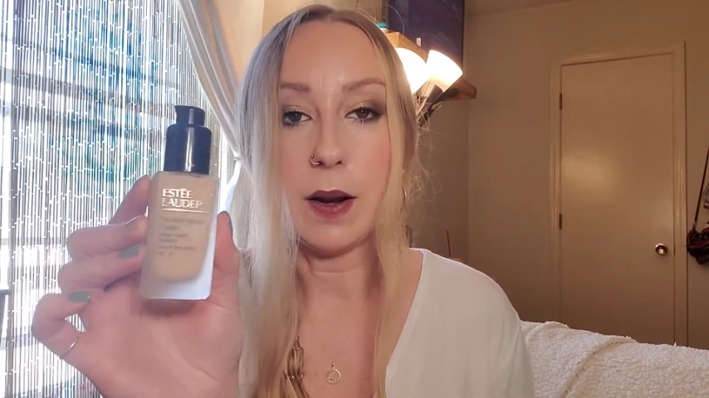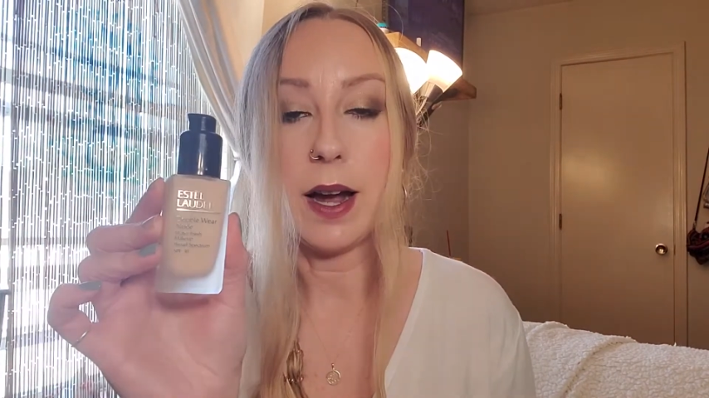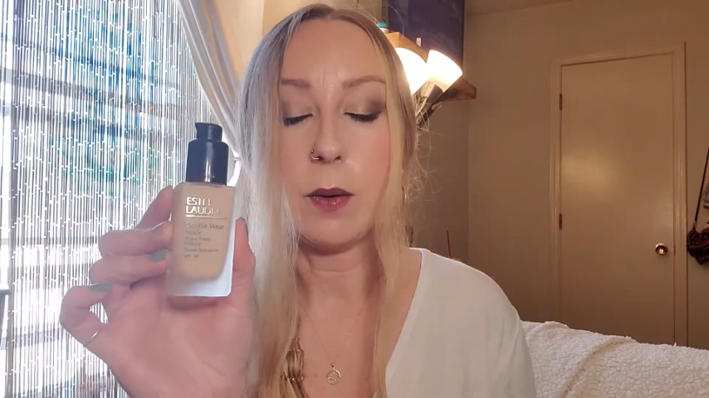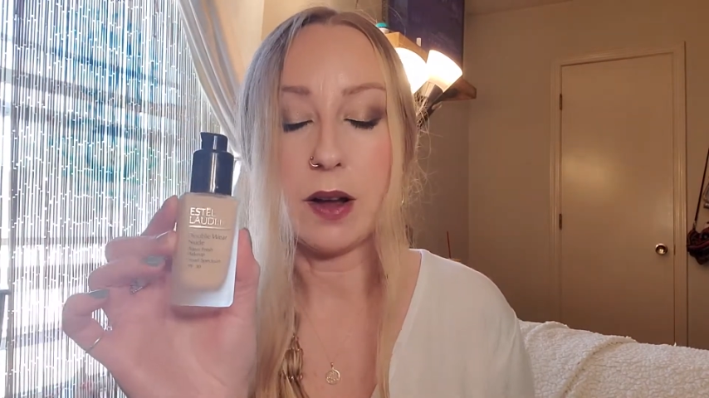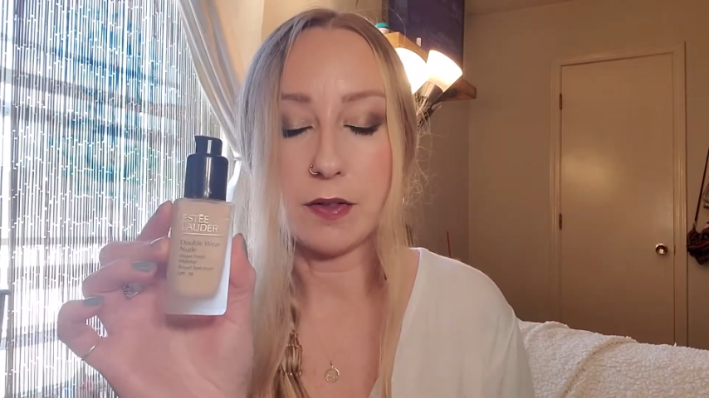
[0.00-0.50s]

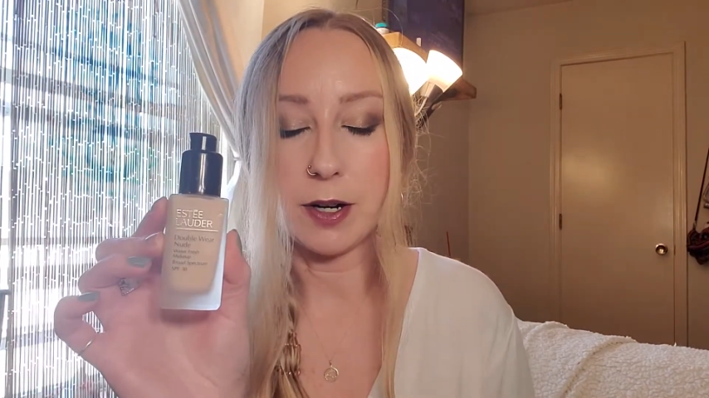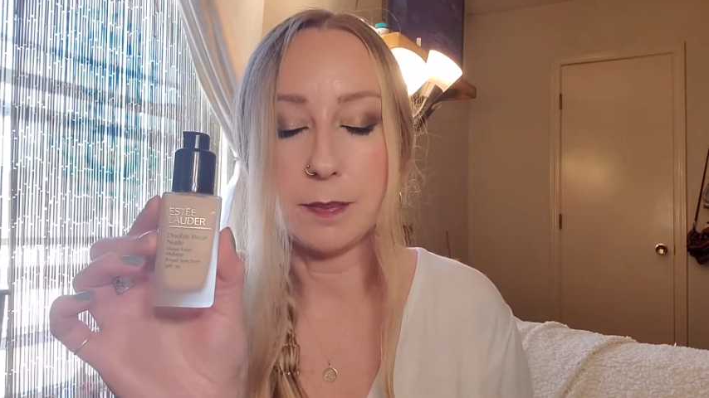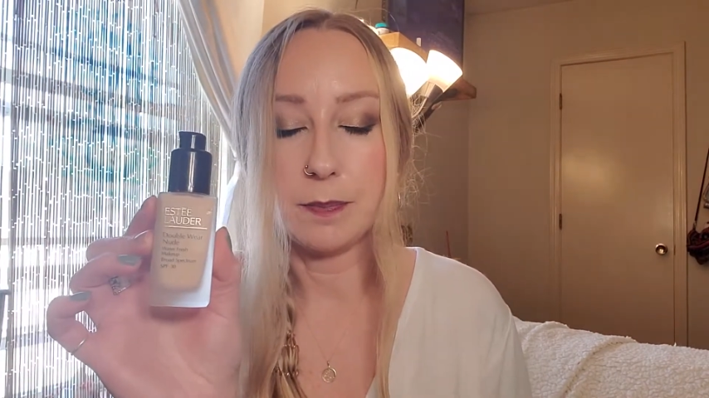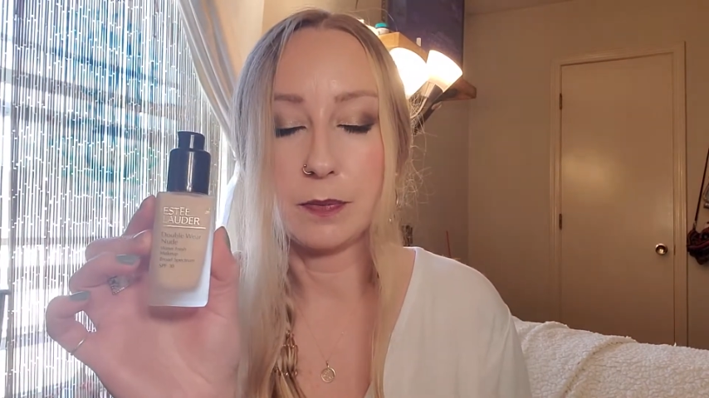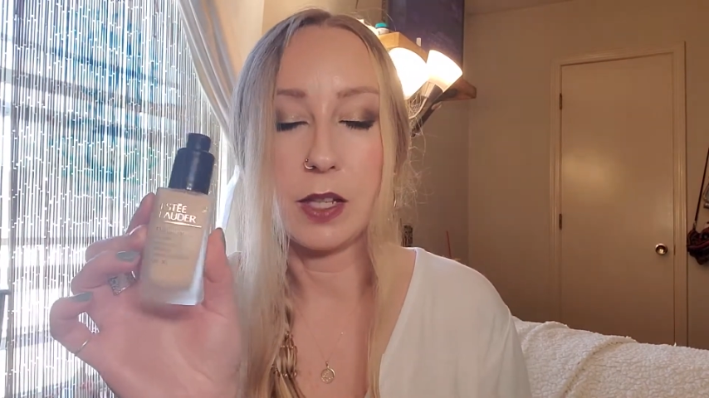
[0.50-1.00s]
However,
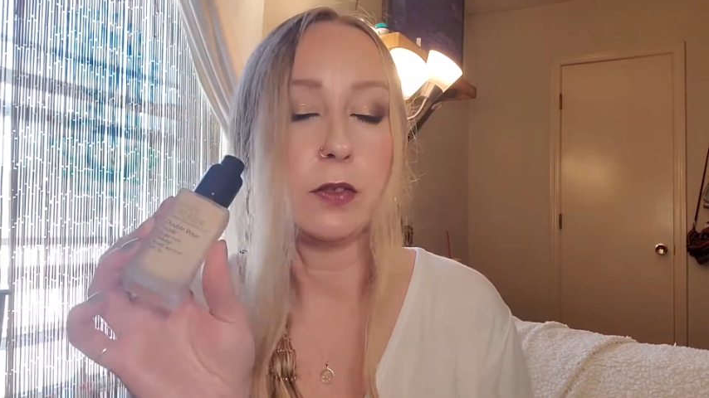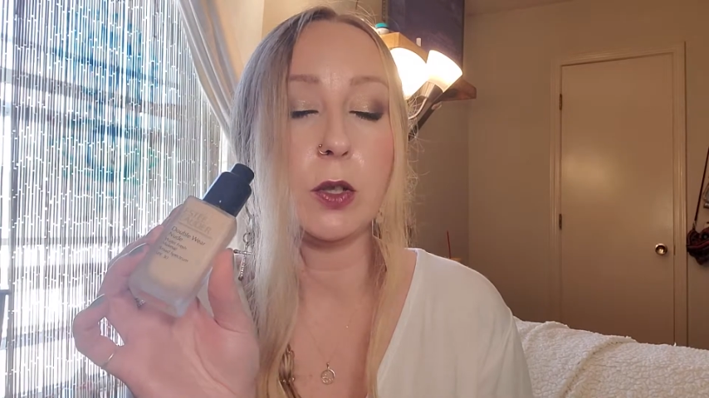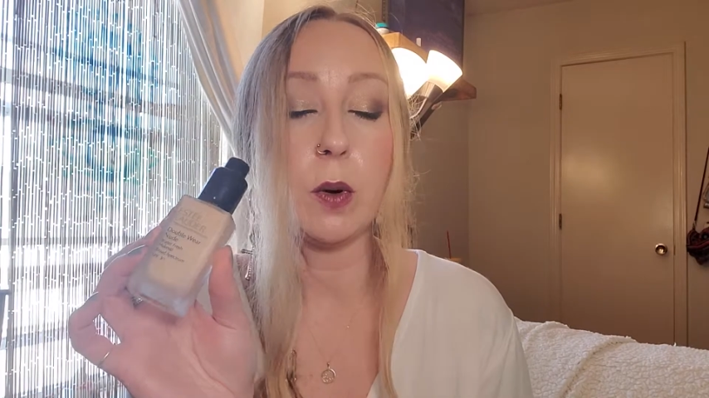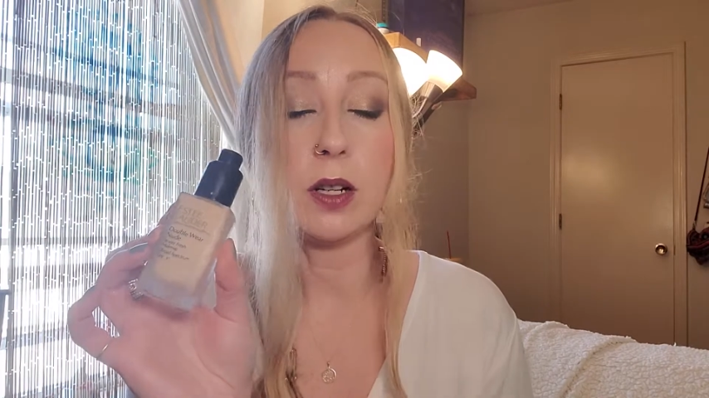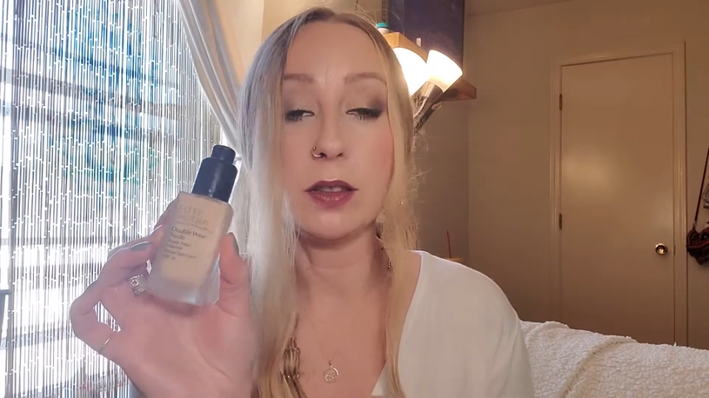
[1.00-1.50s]
if
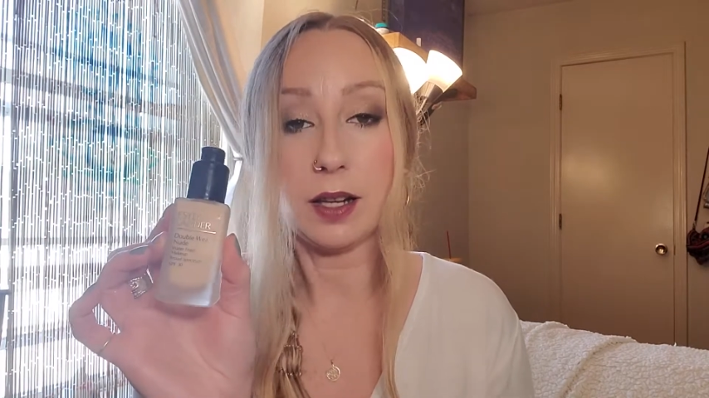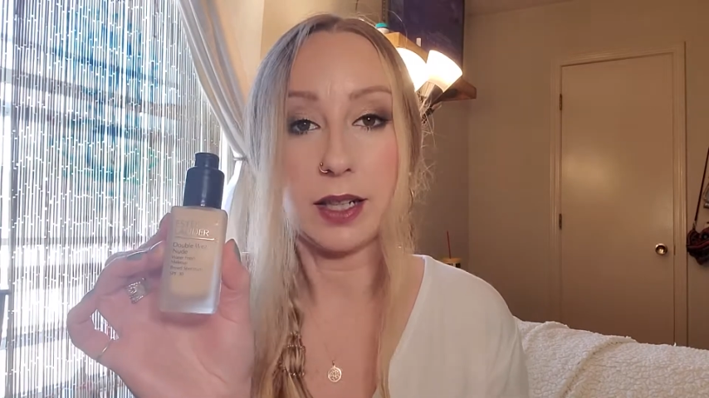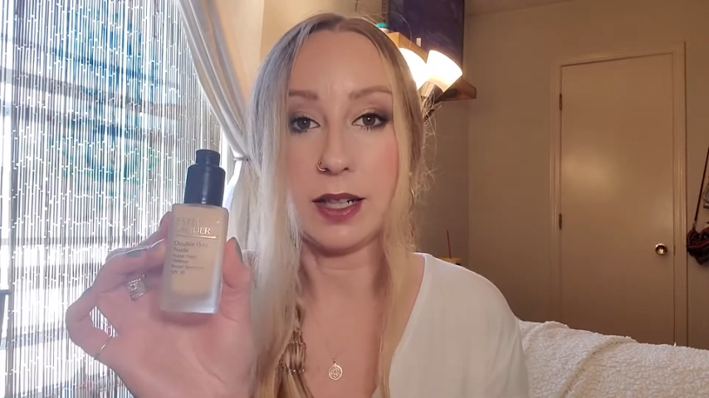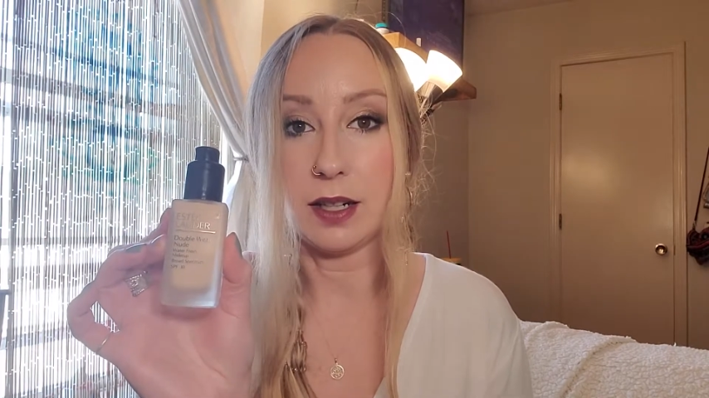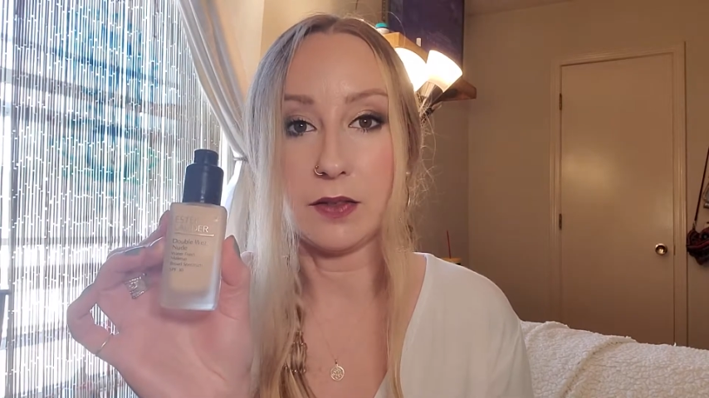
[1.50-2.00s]
you are
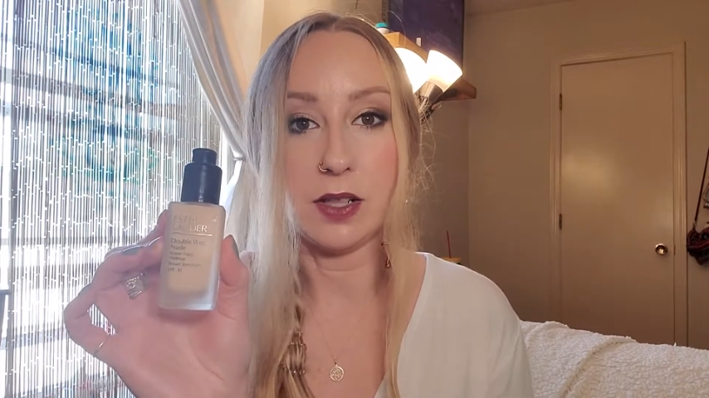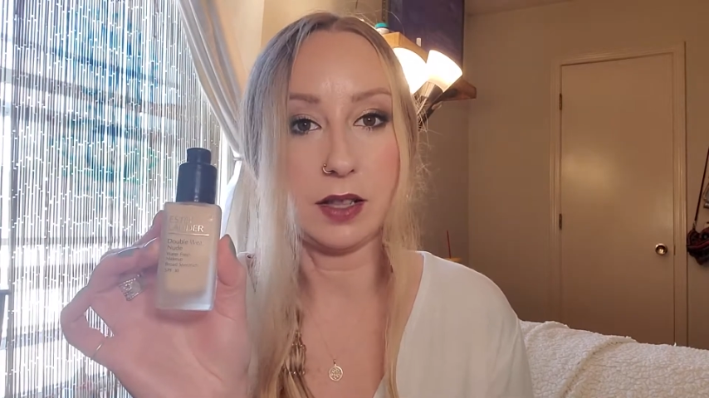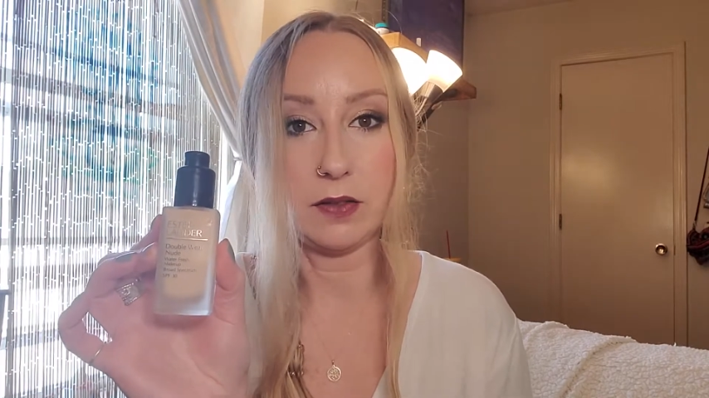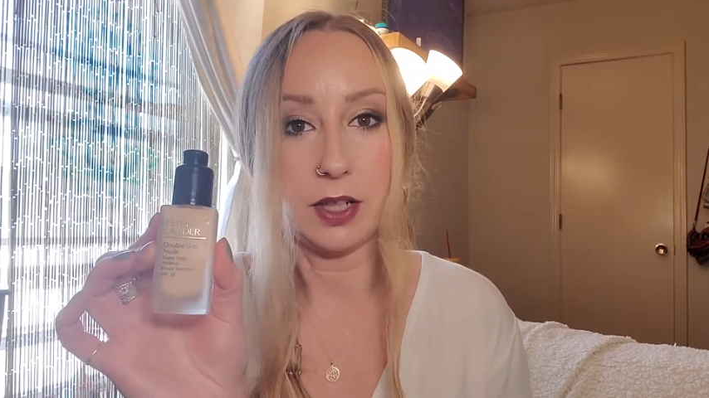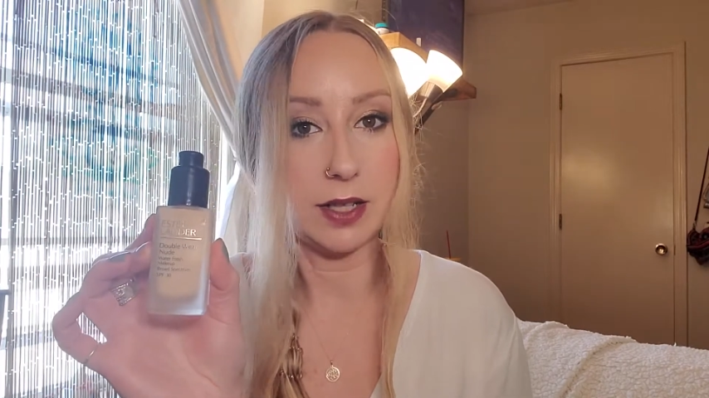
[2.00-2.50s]
lucky enough to
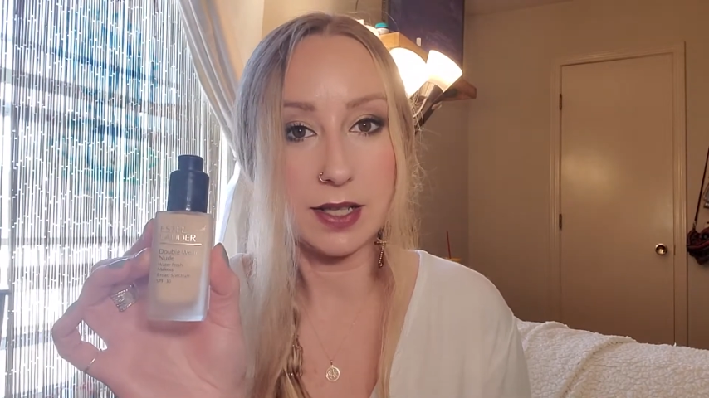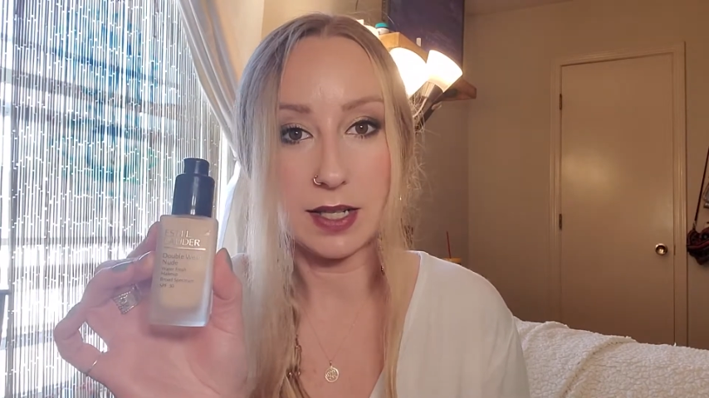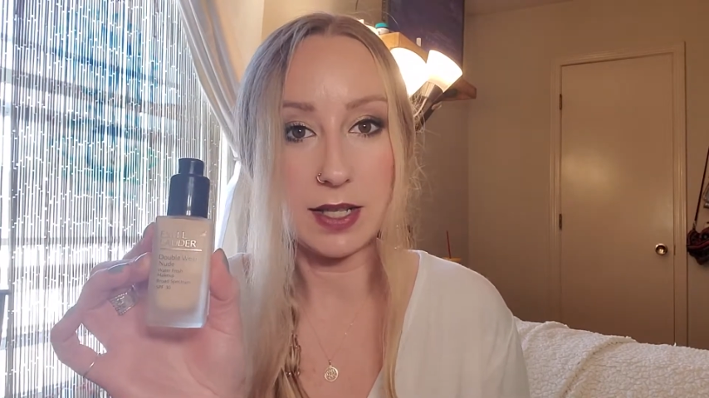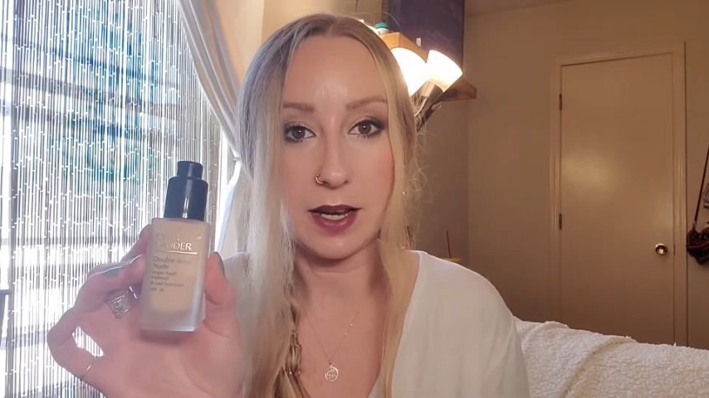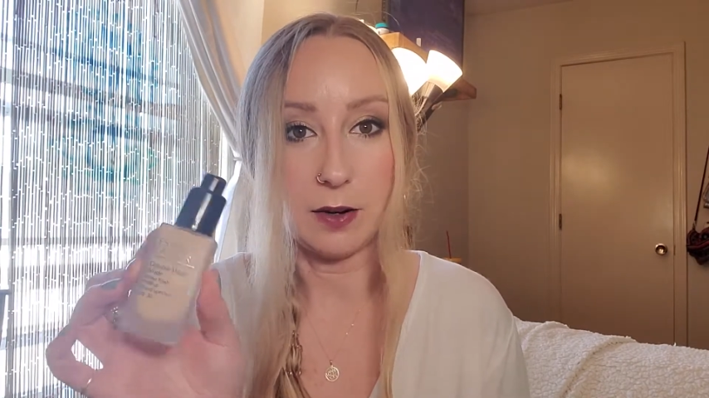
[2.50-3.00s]
live near a
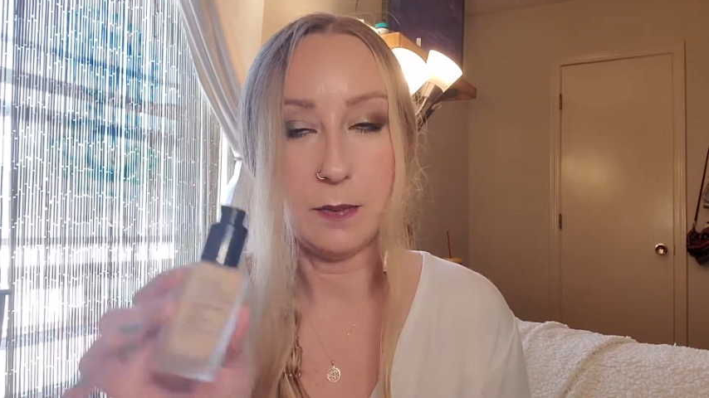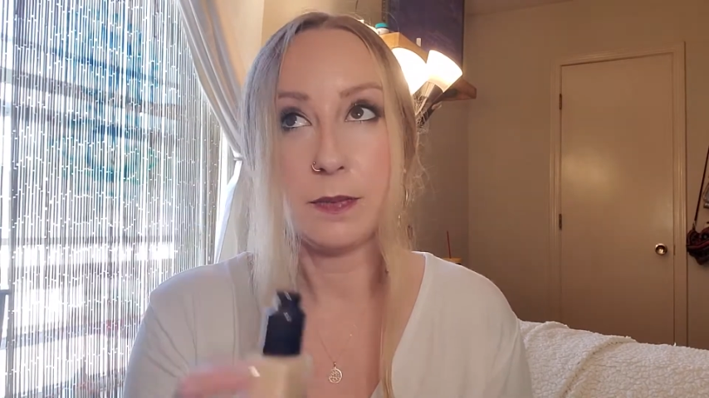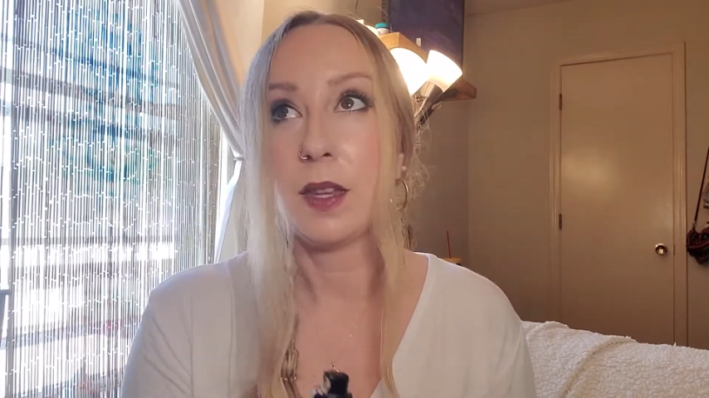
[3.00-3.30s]
CCO,